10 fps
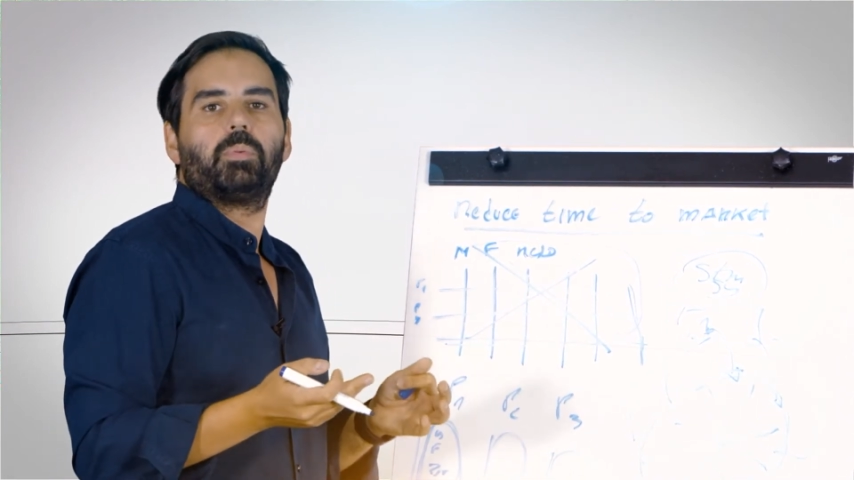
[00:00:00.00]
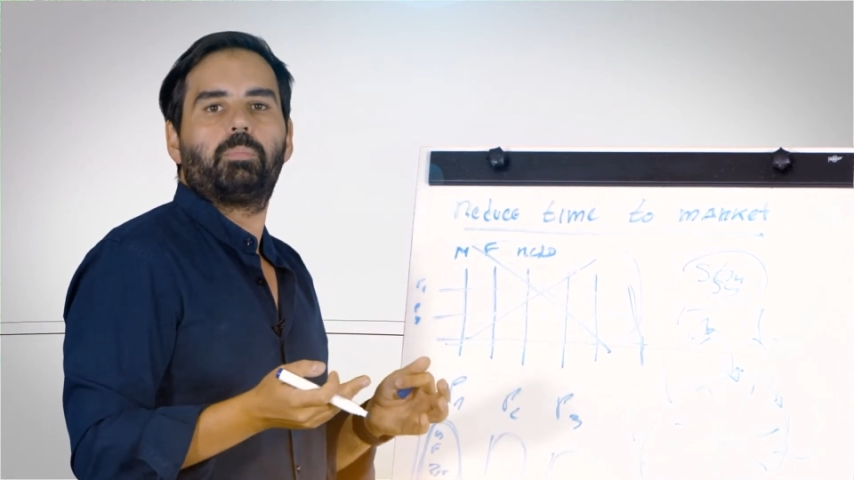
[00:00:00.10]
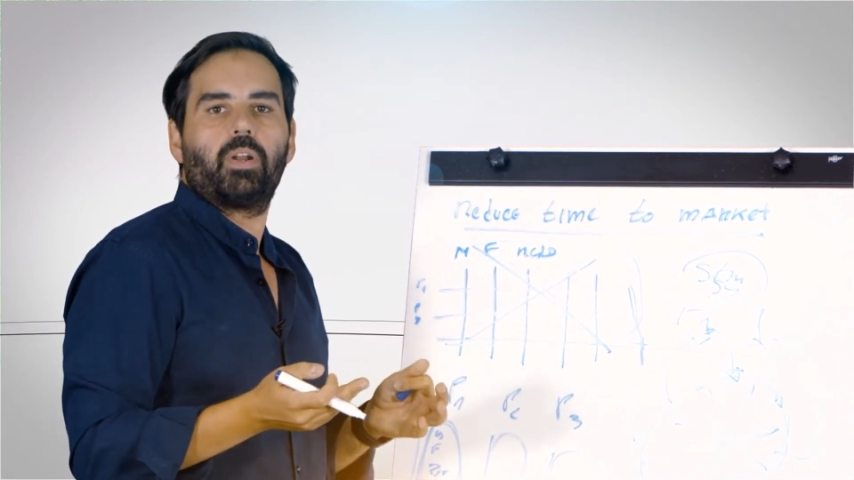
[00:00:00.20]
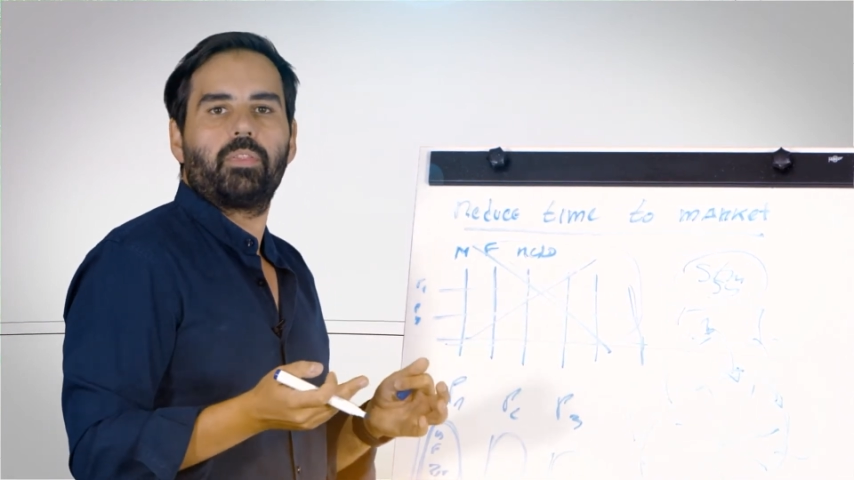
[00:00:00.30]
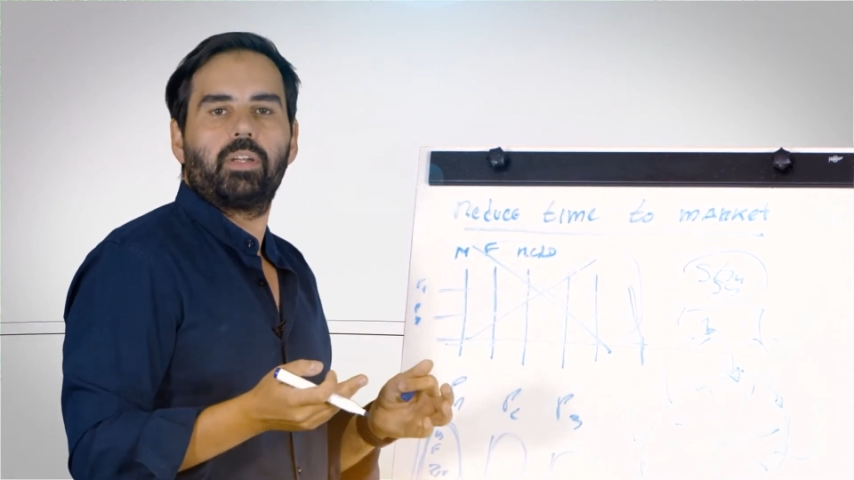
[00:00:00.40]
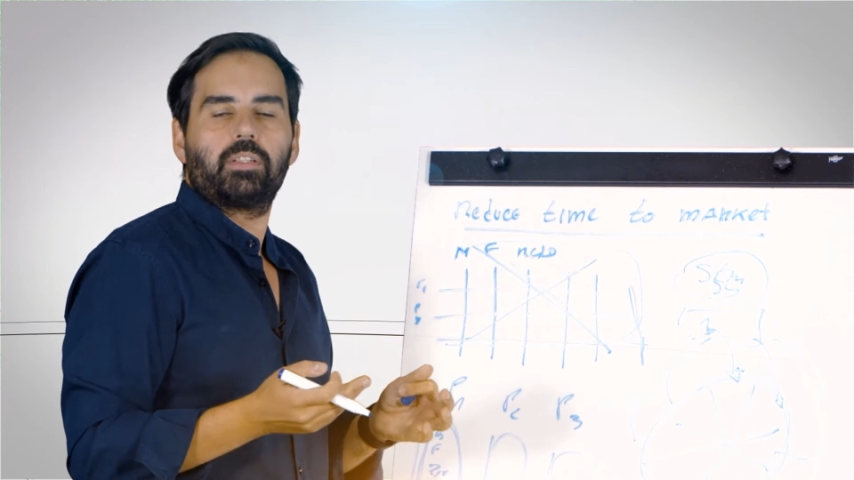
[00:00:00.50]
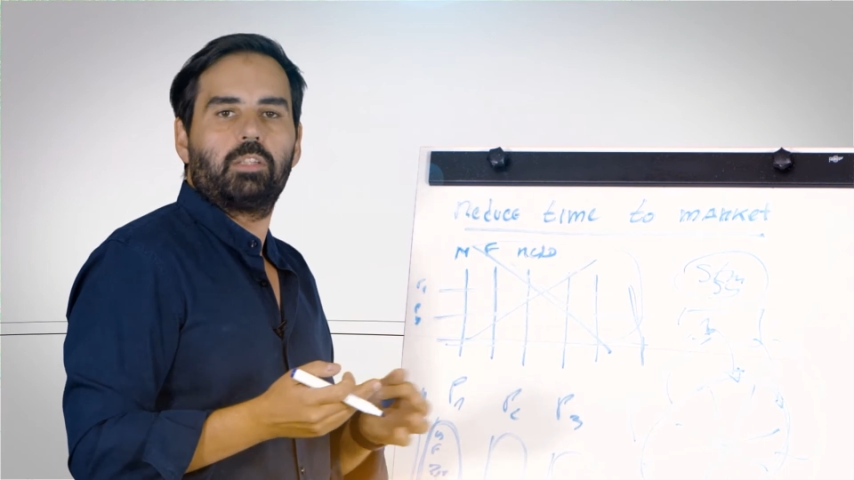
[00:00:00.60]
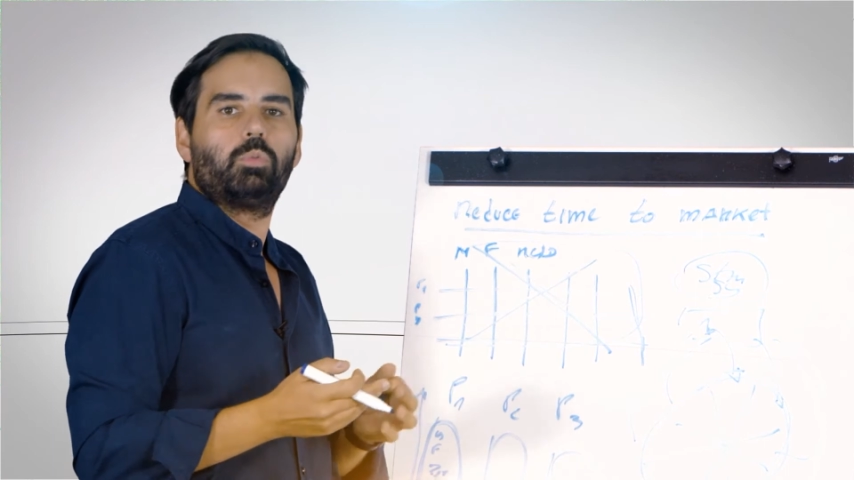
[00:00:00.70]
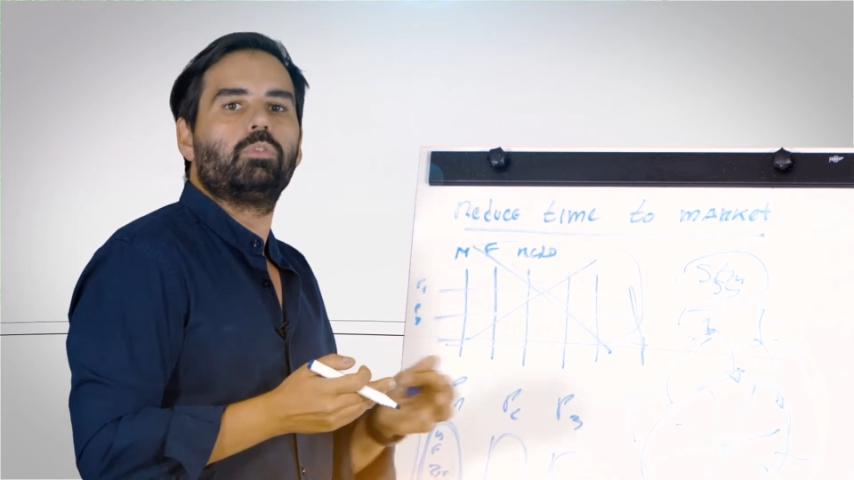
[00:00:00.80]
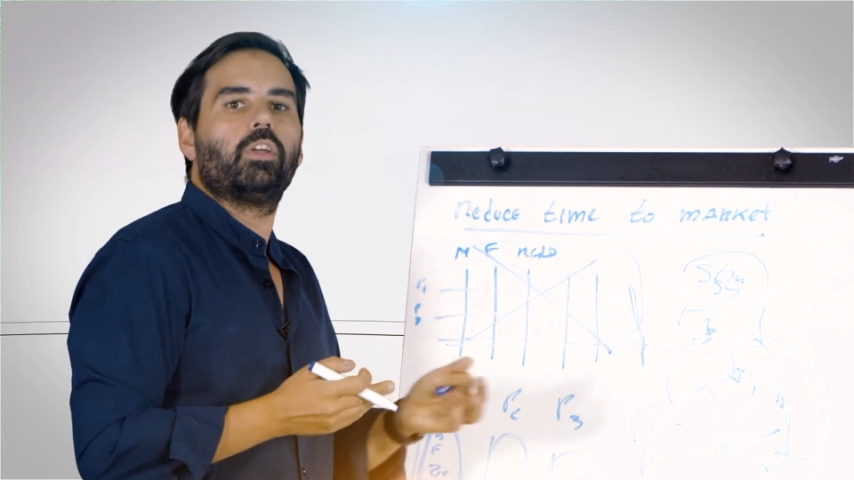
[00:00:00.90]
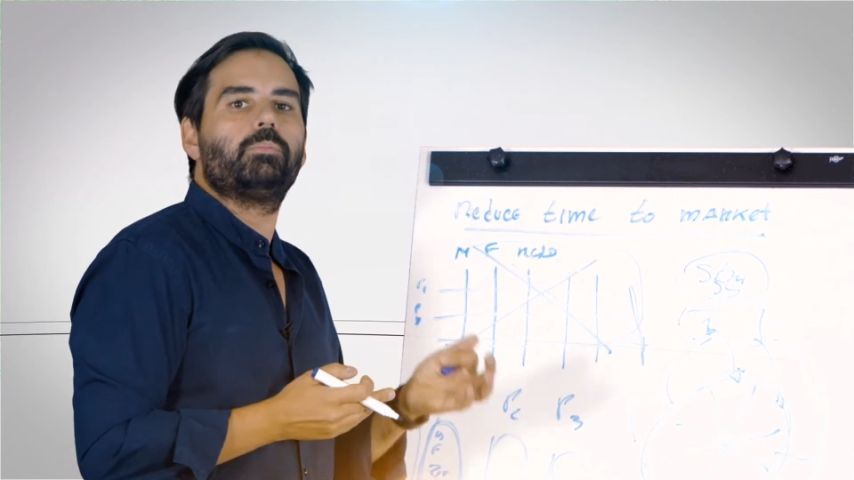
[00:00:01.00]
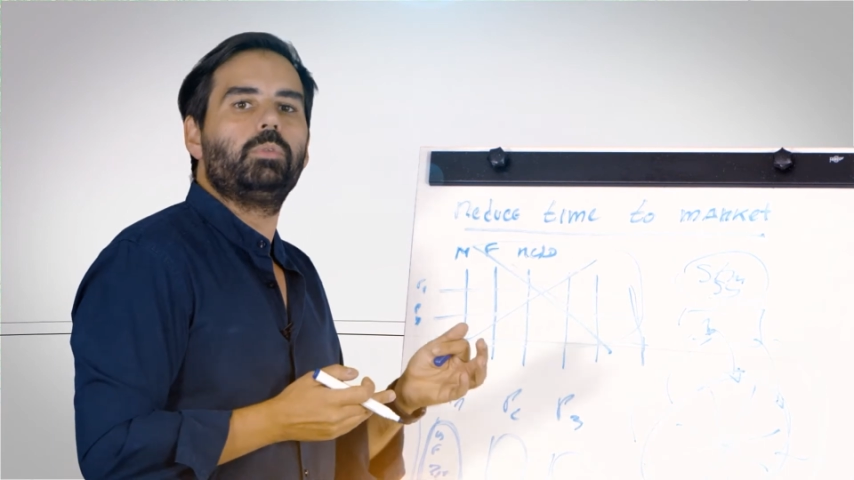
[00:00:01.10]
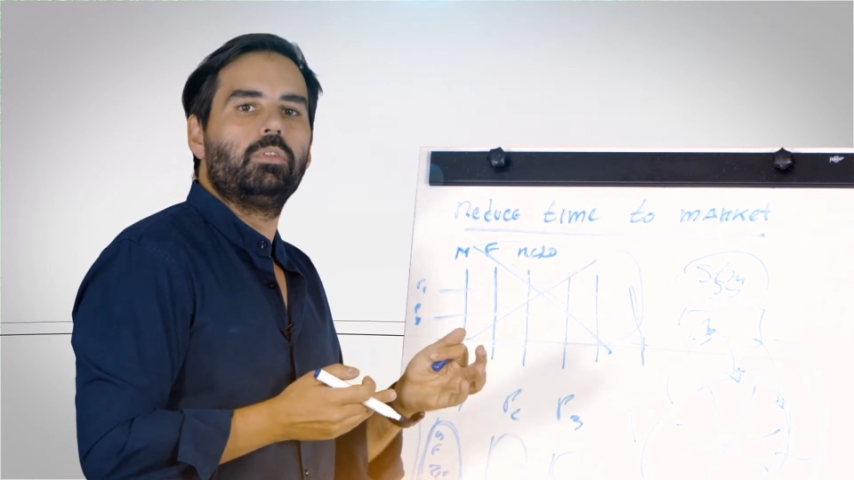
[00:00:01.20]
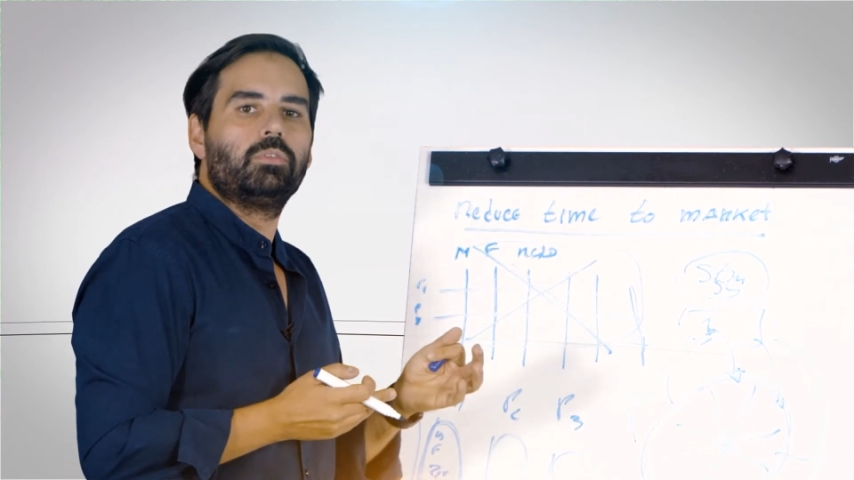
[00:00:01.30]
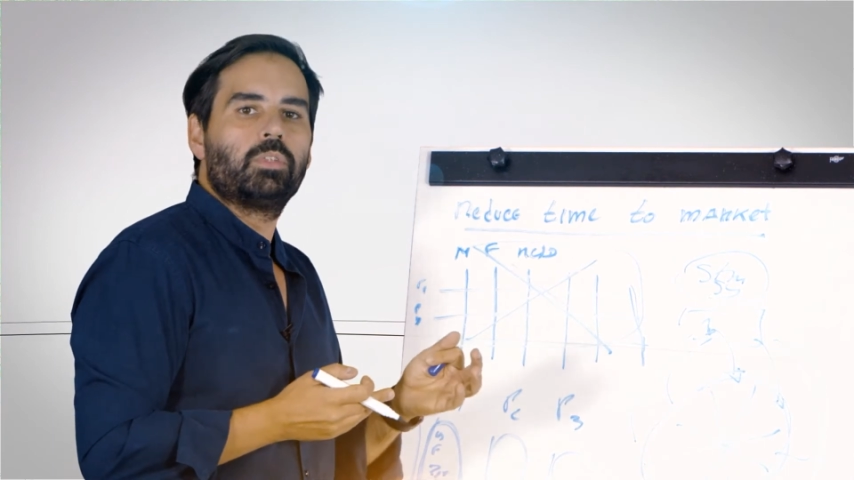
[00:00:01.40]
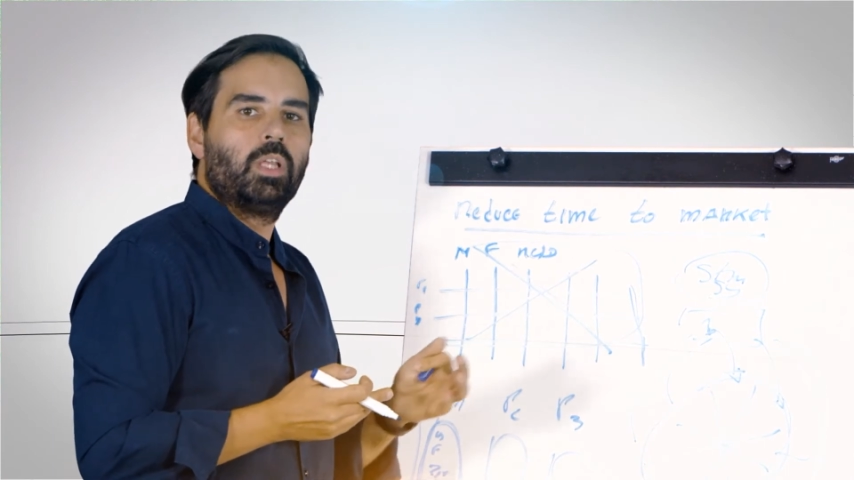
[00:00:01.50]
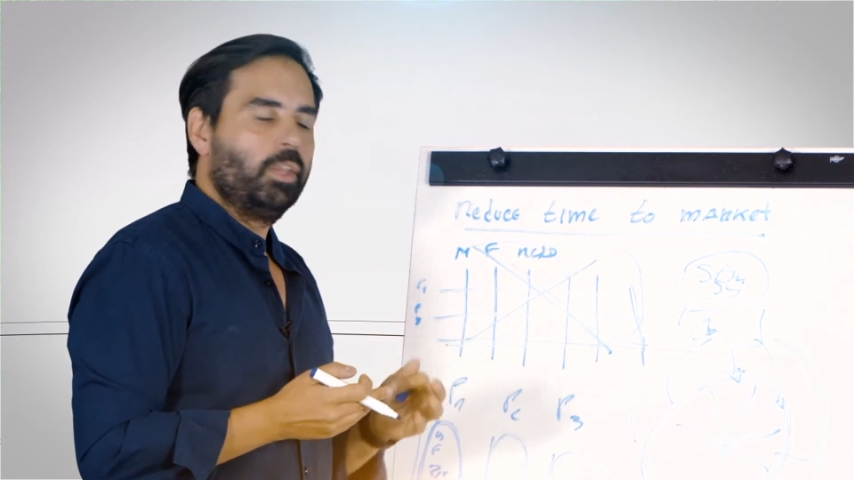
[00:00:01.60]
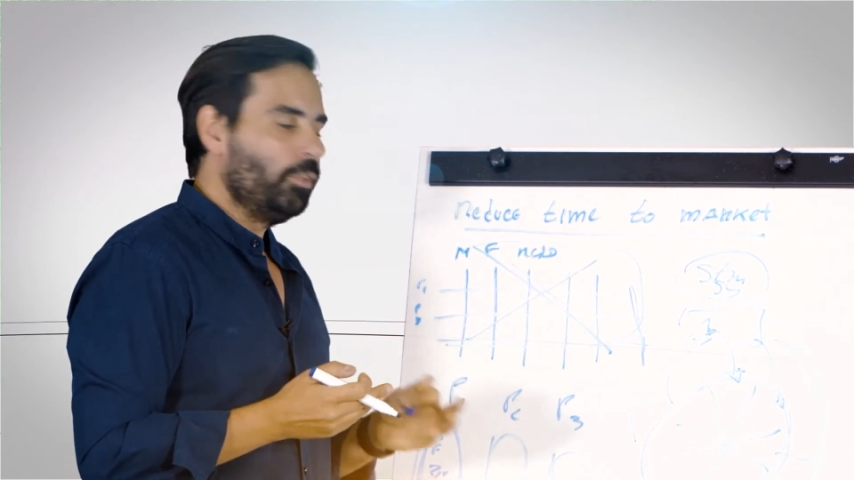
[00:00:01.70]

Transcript: a product that will not be used.